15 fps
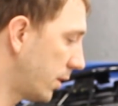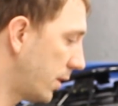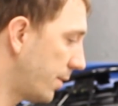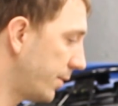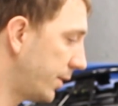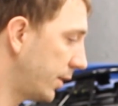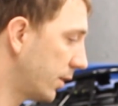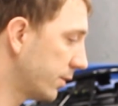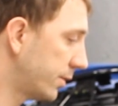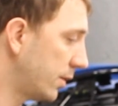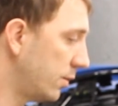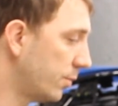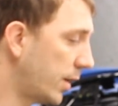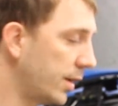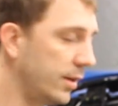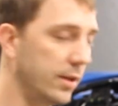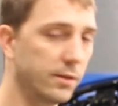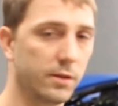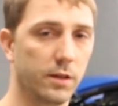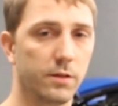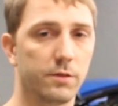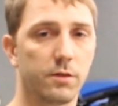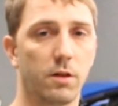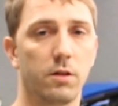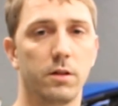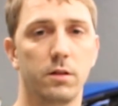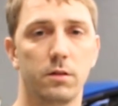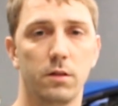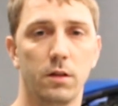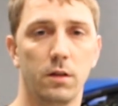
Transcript: everything else that you might need to install it.